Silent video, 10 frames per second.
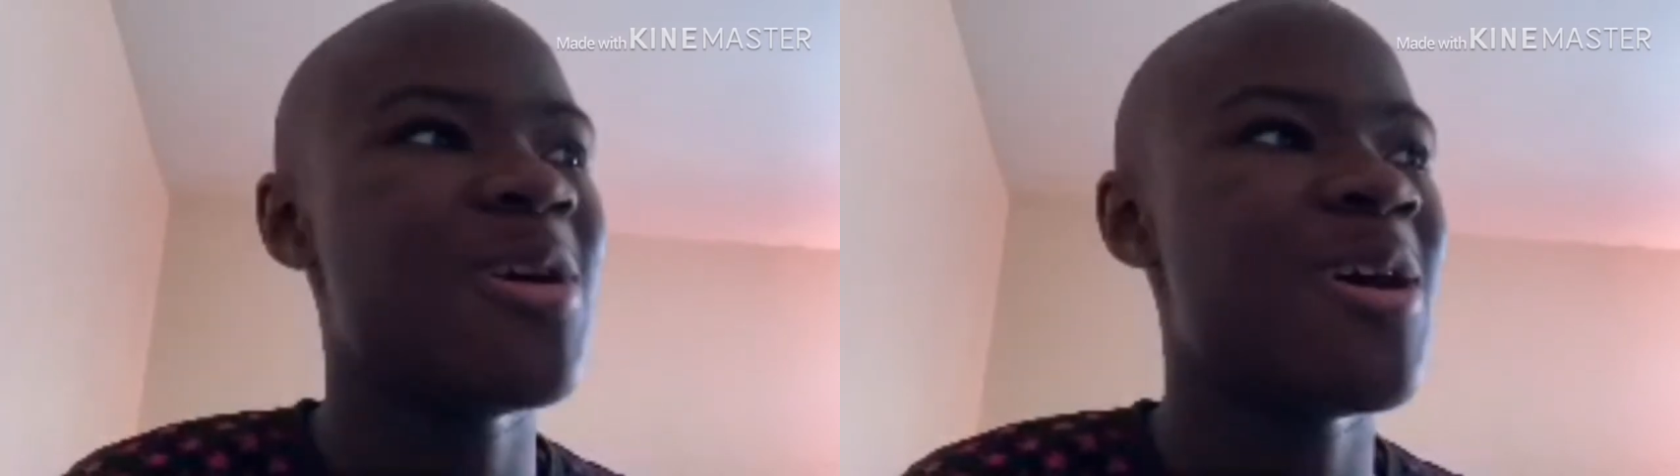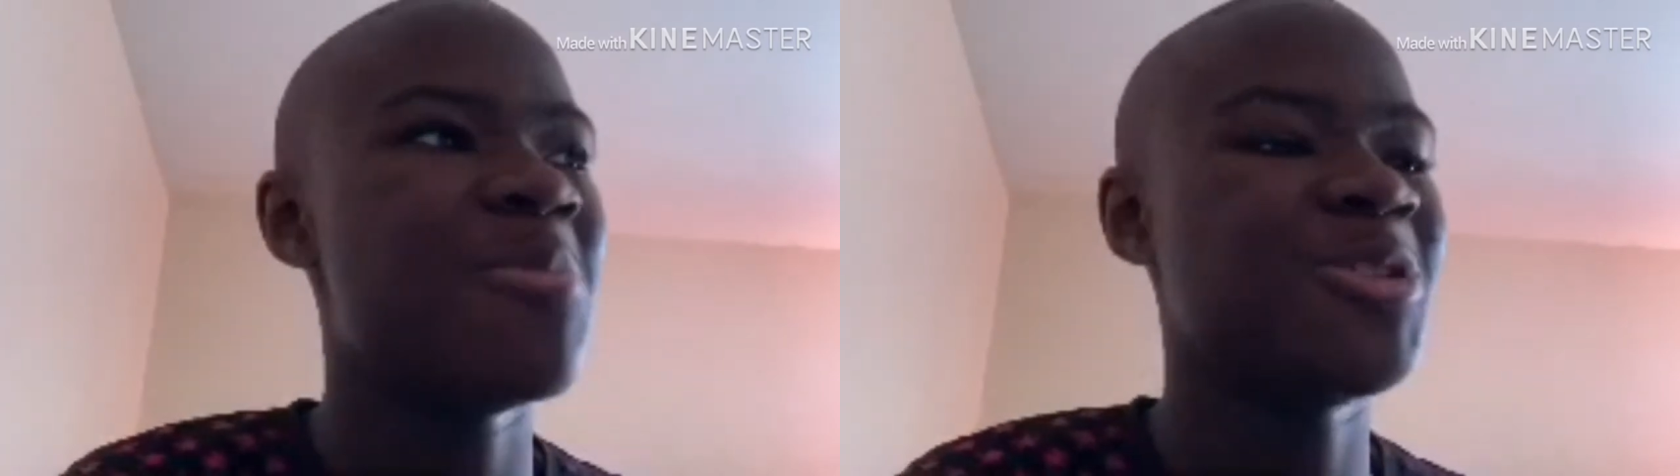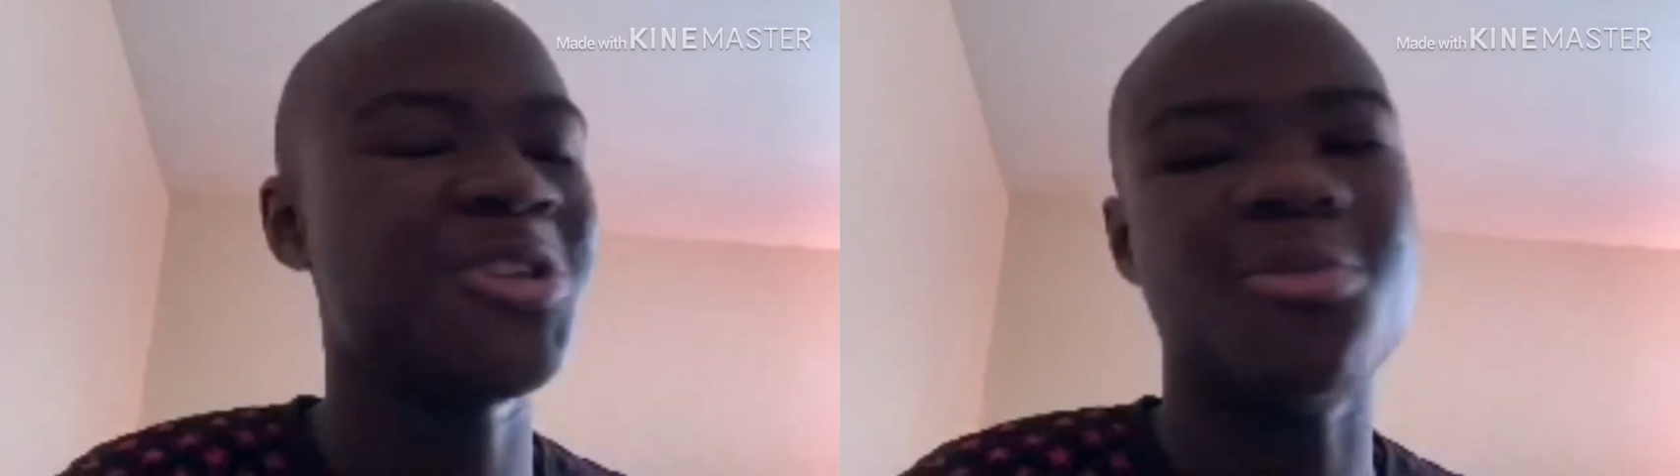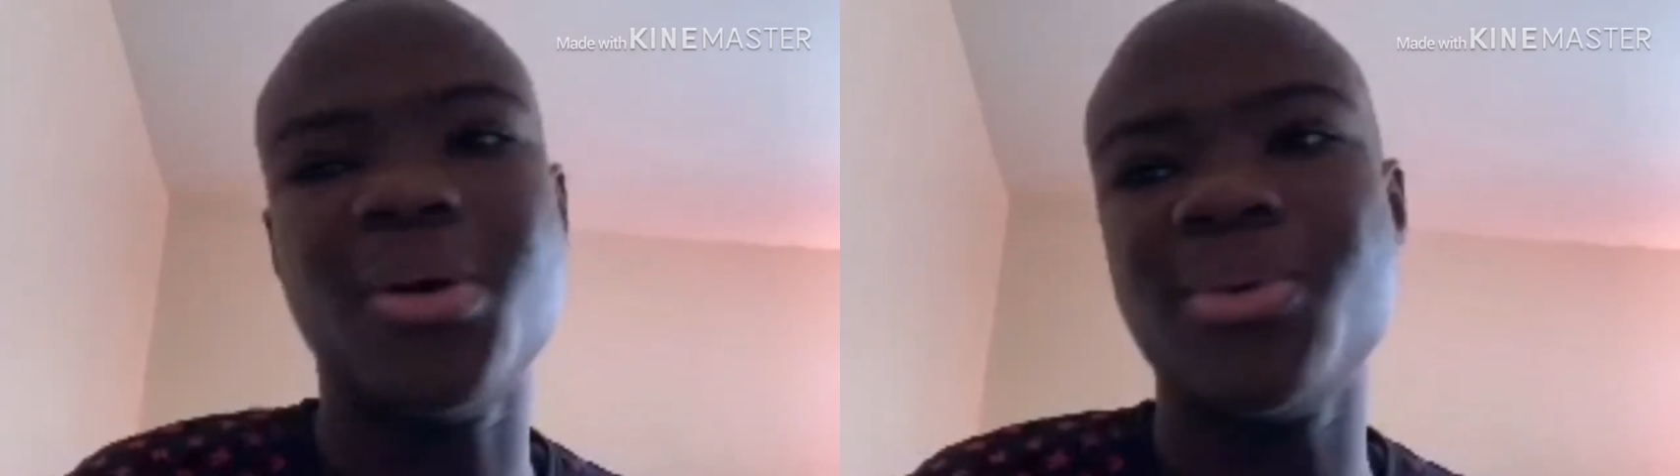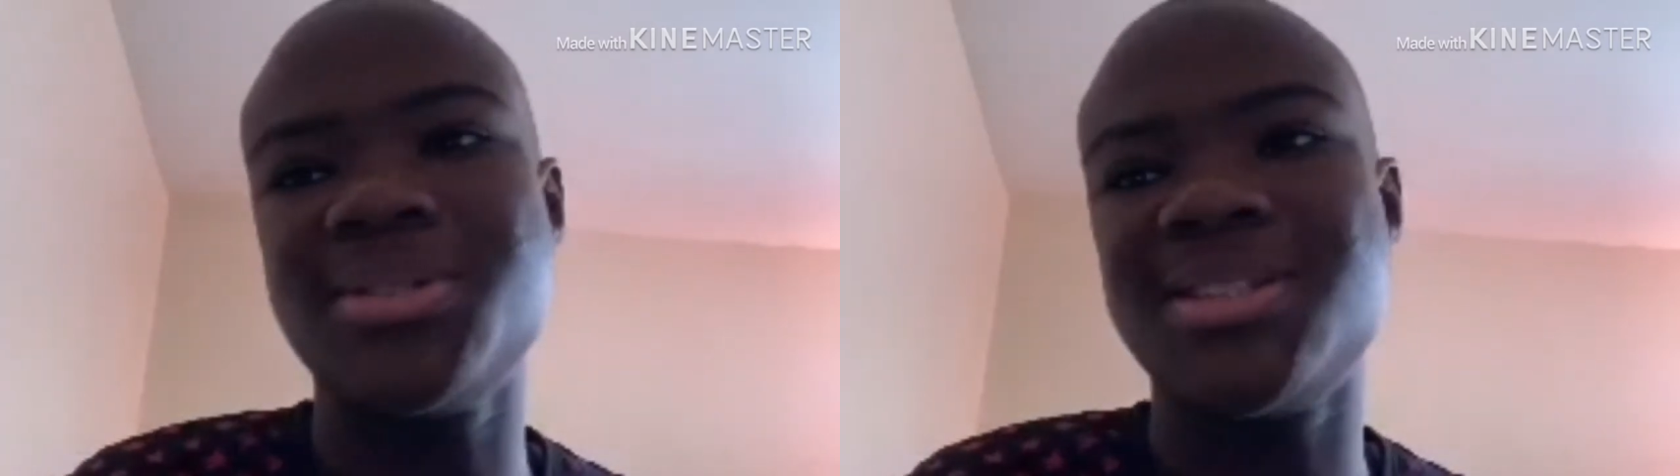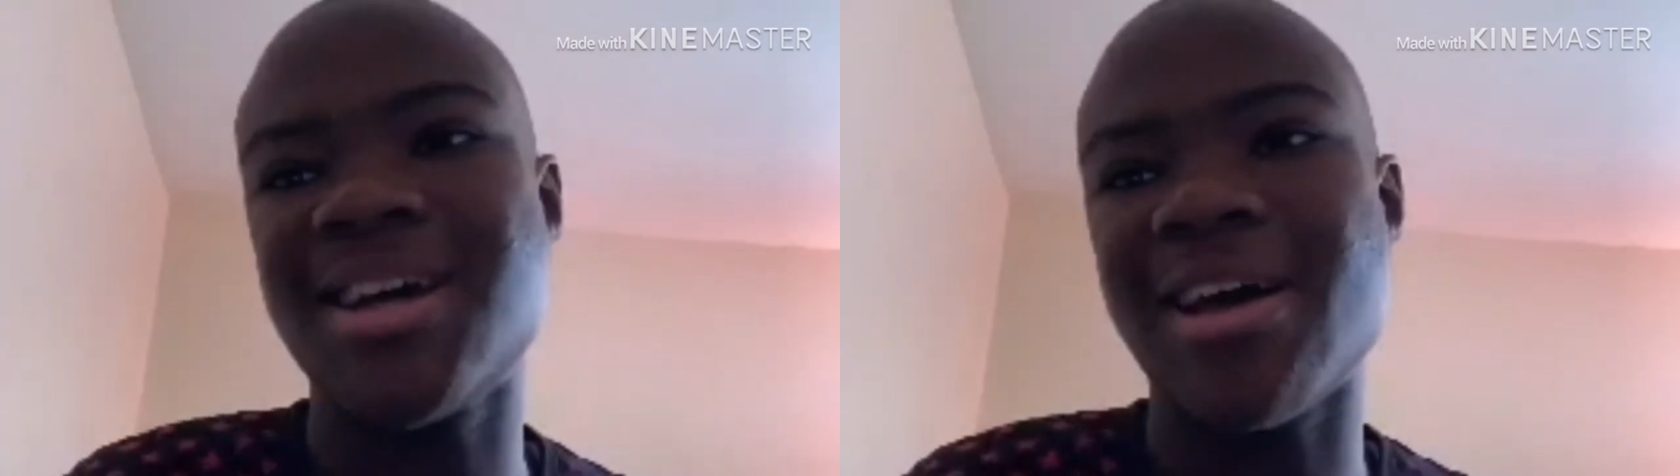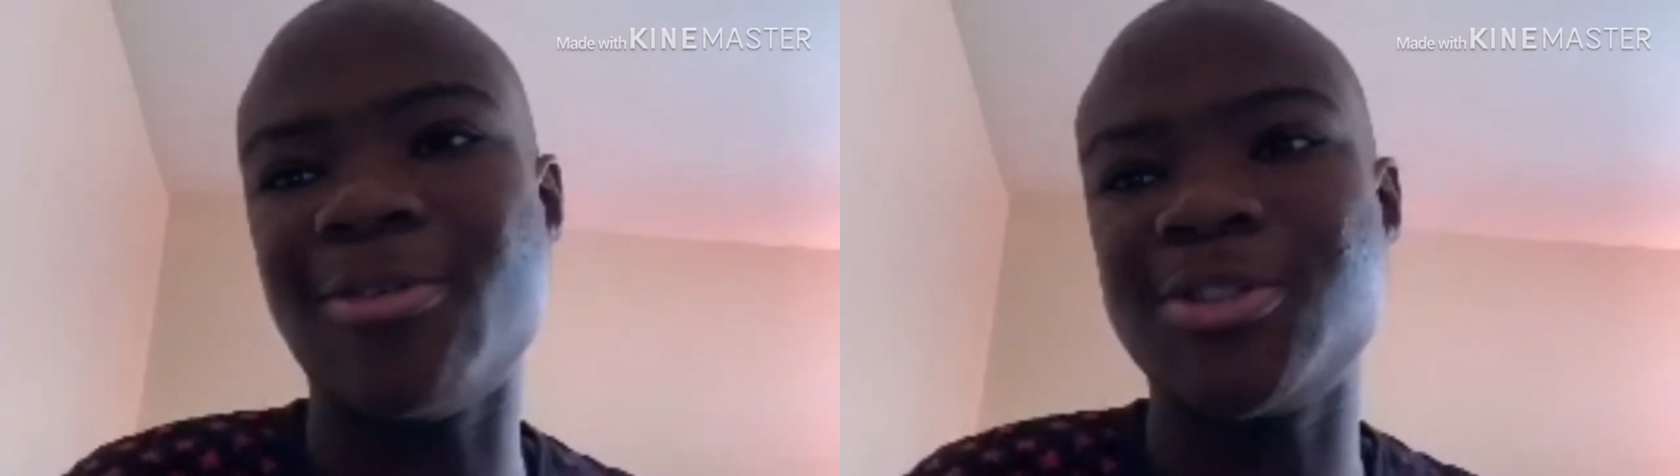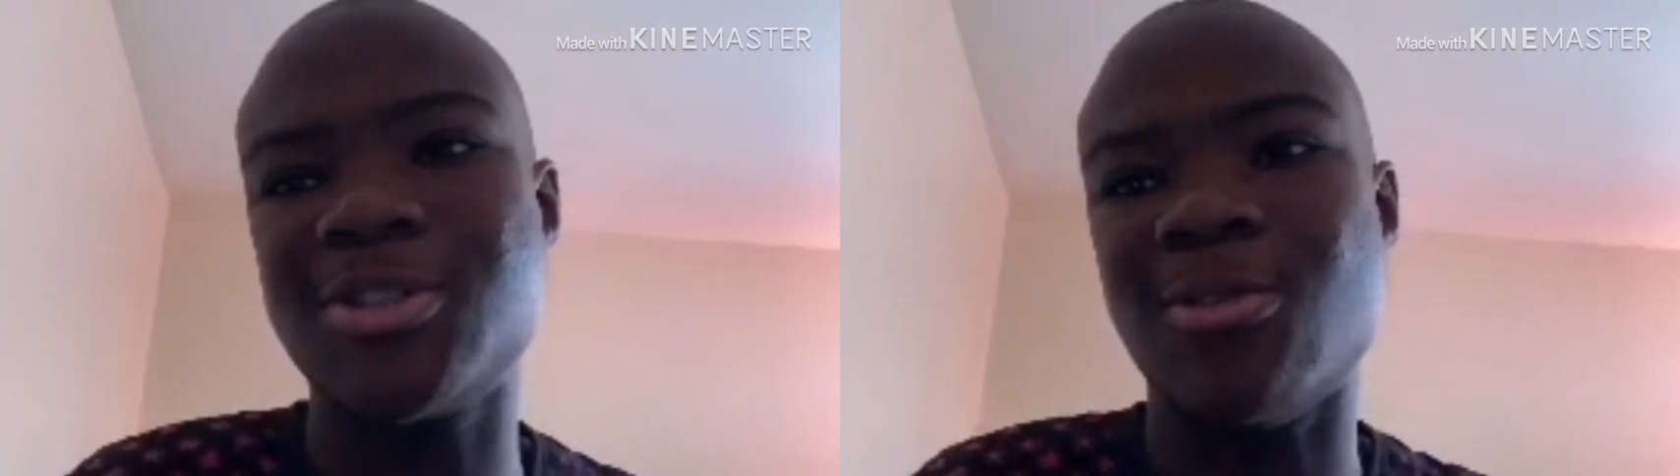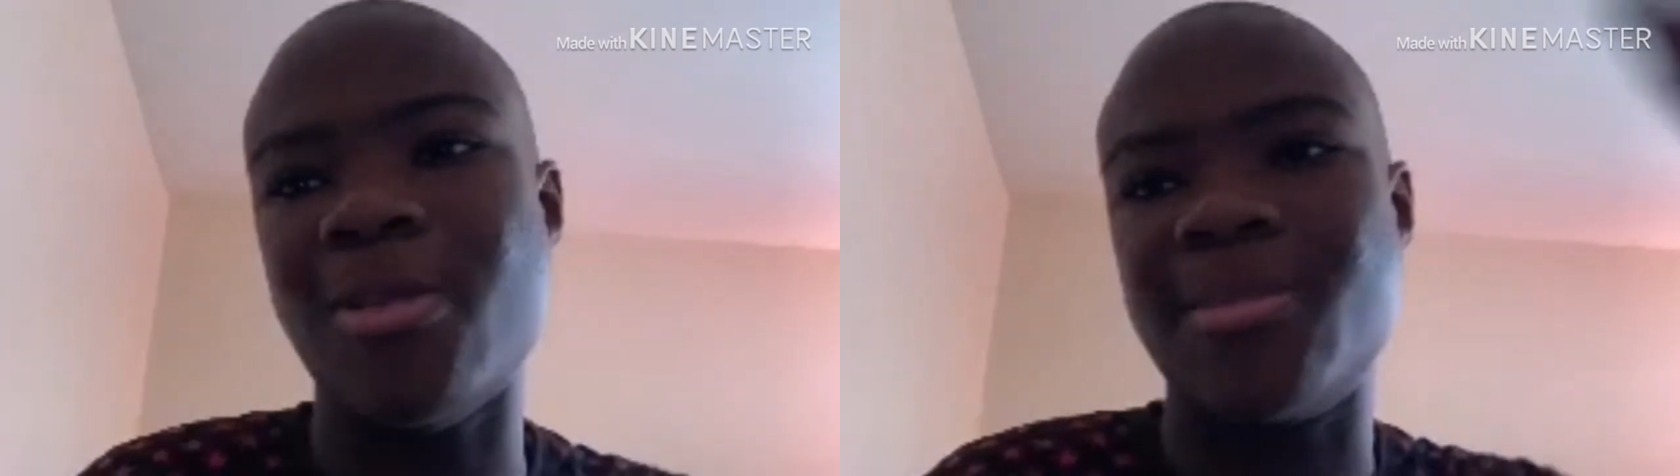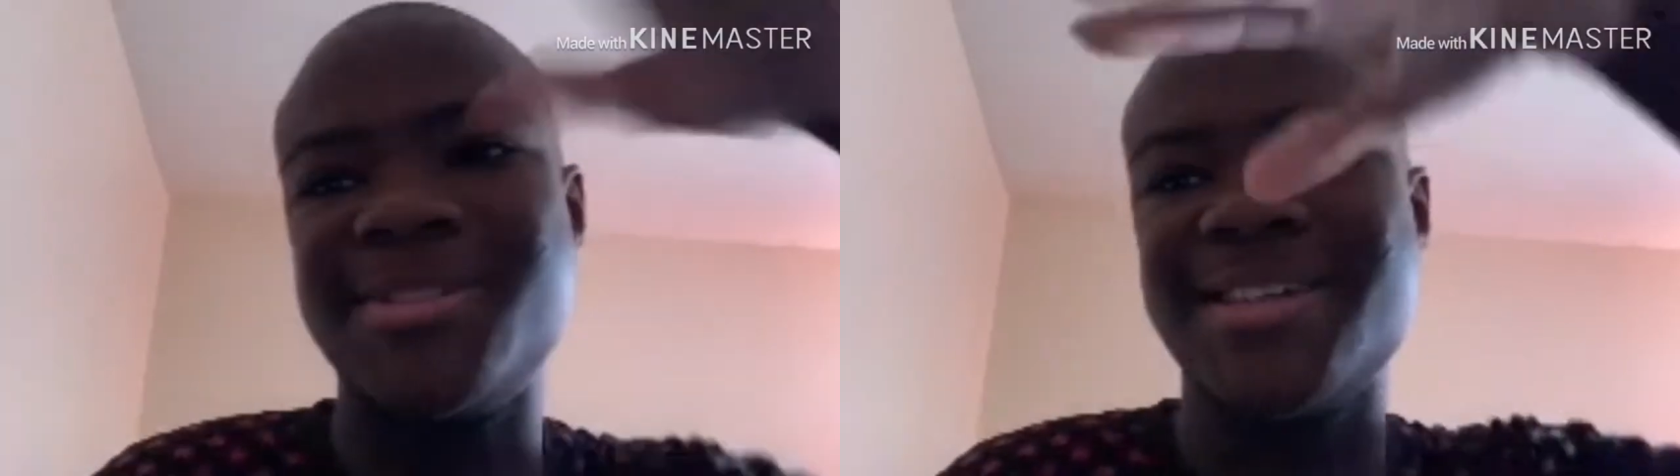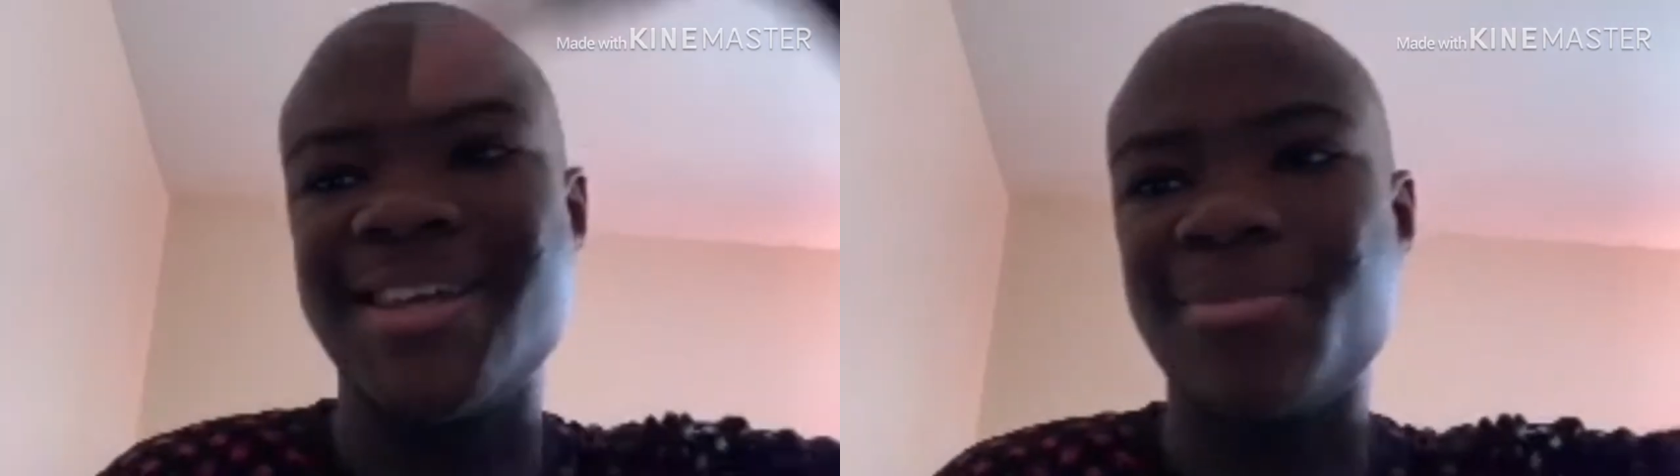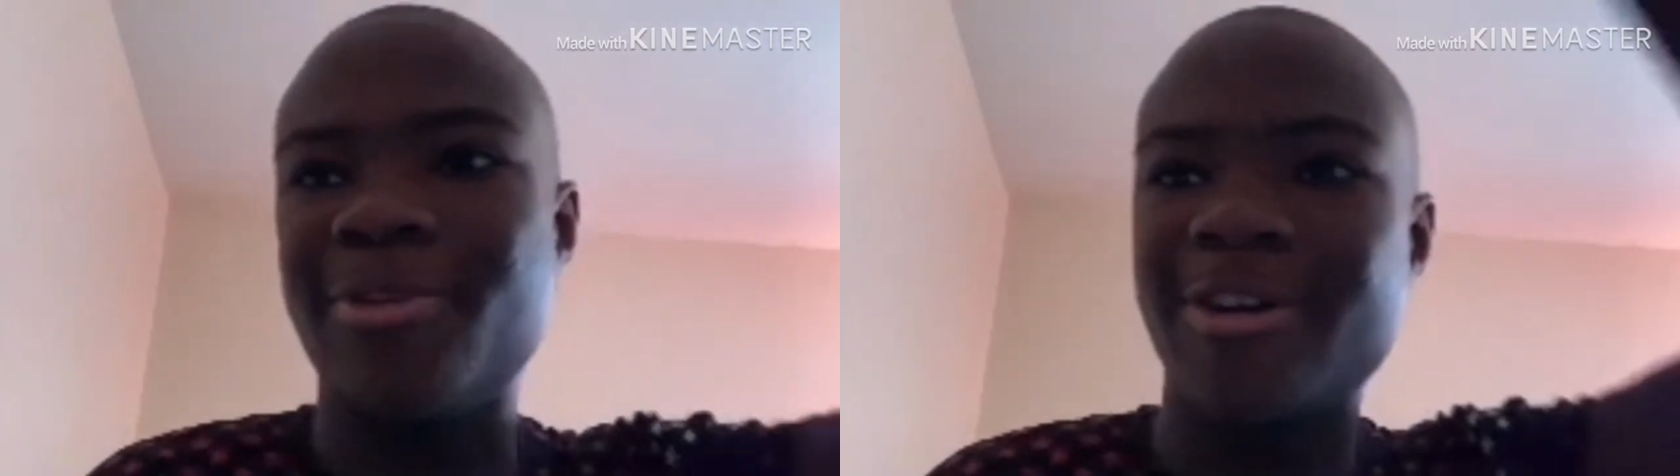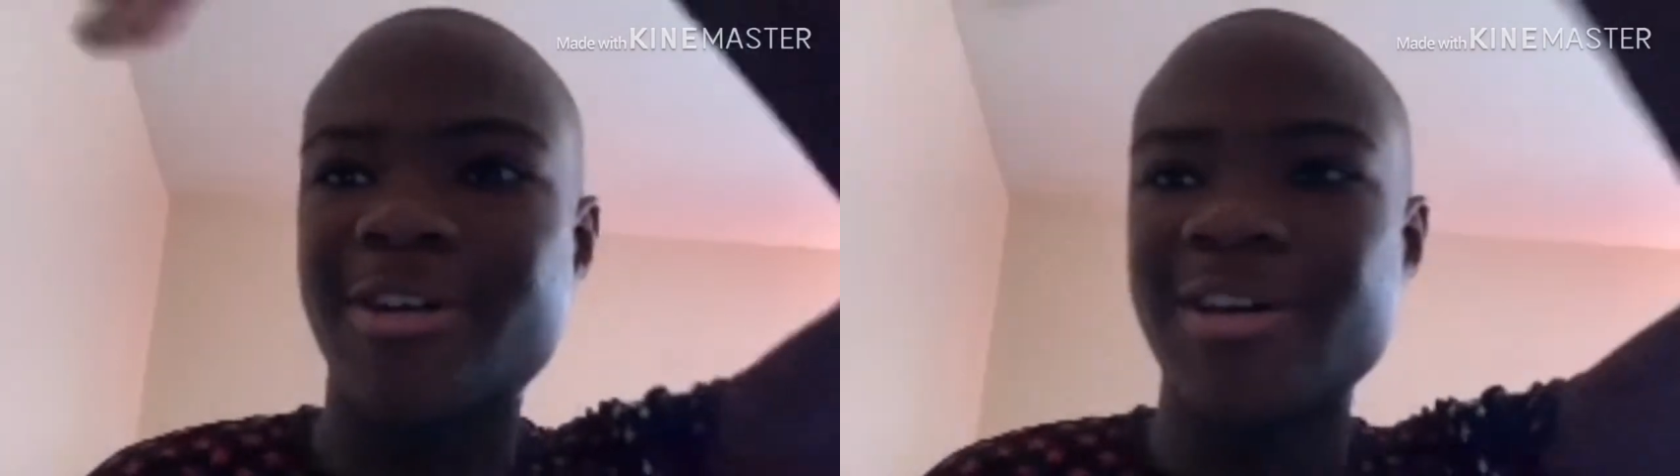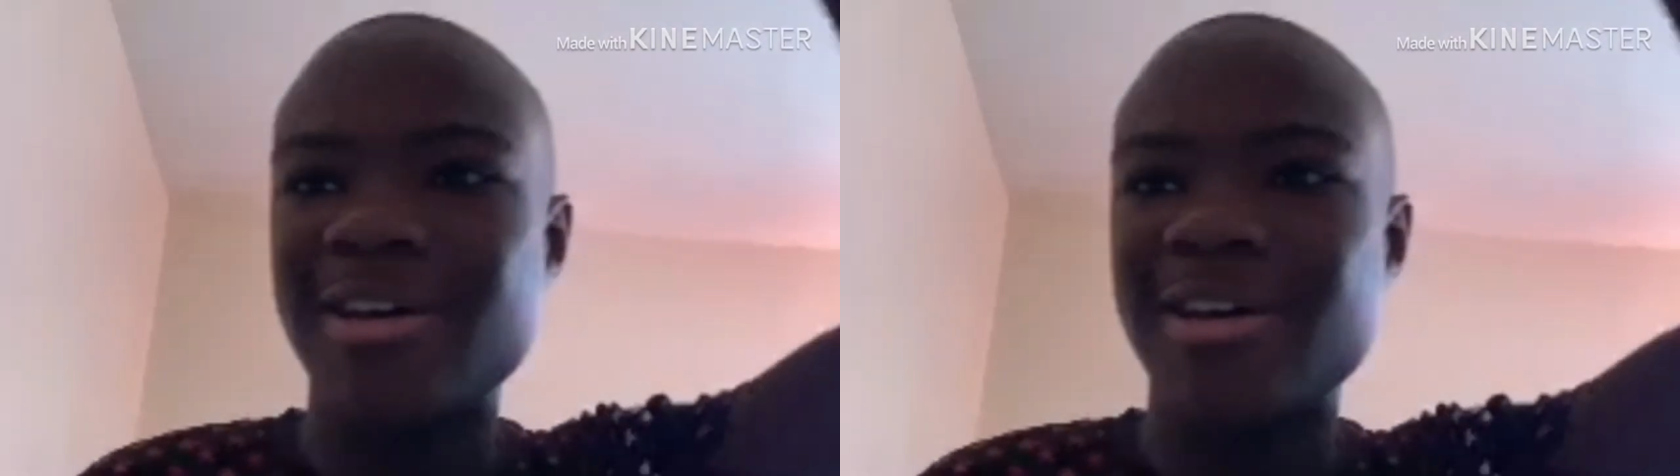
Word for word: I'm not sure what was the title, so I'm just gonna put